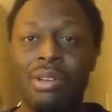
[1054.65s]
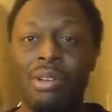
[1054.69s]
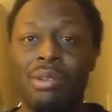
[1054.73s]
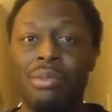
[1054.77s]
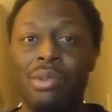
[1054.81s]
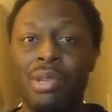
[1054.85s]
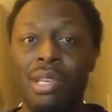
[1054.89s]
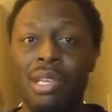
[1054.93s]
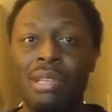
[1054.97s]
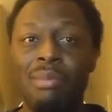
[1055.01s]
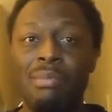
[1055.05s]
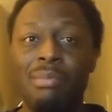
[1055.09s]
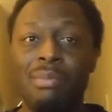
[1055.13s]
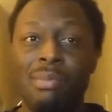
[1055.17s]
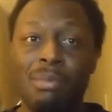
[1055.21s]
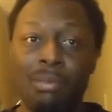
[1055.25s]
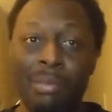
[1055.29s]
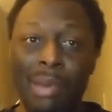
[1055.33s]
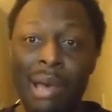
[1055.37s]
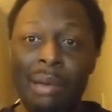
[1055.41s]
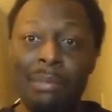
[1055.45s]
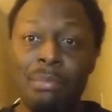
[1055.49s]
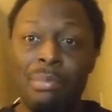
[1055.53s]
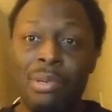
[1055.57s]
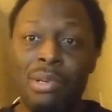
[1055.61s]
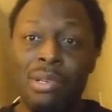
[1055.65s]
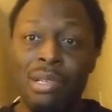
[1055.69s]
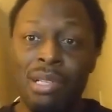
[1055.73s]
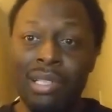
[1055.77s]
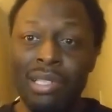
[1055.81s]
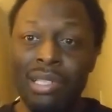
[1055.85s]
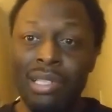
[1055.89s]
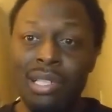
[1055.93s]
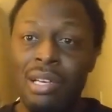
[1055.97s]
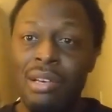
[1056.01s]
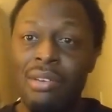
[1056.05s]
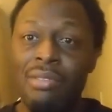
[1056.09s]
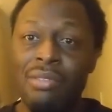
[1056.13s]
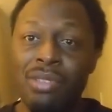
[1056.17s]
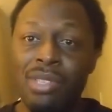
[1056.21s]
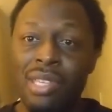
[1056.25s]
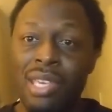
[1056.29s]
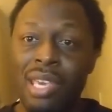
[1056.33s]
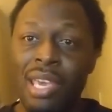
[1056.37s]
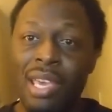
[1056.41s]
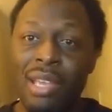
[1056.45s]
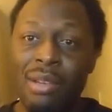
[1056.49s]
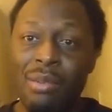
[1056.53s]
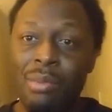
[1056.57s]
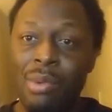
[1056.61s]
Read my book, Love
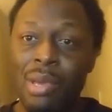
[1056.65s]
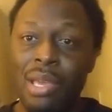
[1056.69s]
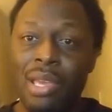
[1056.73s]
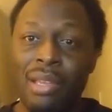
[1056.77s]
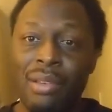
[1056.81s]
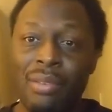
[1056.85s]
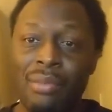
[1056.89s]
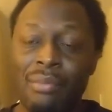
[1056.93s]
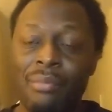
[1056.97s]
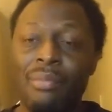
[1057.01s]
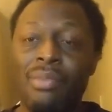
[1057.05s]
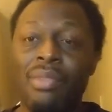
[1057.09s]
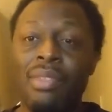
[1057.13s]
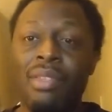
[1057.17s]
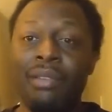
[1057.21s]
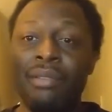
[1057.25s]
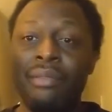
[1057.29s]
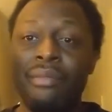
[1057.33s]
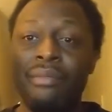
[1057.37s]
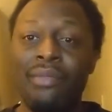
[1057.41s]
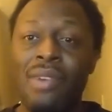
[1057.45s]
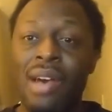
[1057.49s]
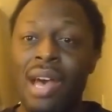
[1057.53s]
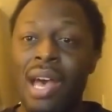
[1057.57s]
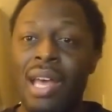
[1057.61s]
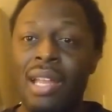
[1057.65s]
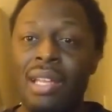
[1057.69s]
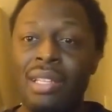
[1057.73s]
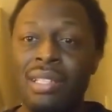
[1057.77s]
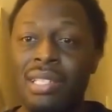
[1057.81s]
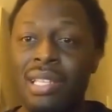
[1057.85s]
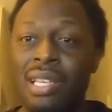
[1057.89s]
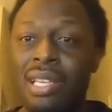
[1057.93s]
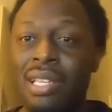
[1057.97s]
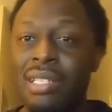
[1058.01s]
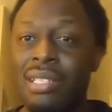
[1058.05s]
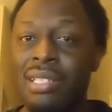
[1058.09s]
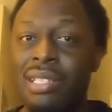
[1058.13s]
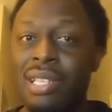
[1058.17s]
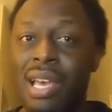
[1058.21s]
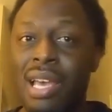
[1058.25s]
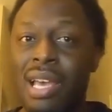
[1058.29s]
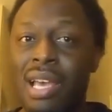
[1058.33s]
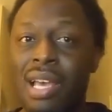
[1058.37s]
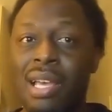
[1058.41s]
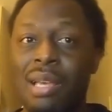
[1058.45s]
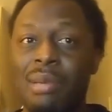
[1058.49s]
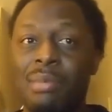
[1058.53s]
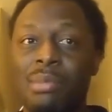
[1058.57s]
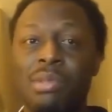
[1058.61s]
Can't Wait, 5 to 10
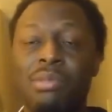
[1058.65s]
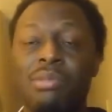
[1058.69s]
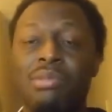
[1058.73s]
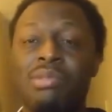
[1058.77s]
times.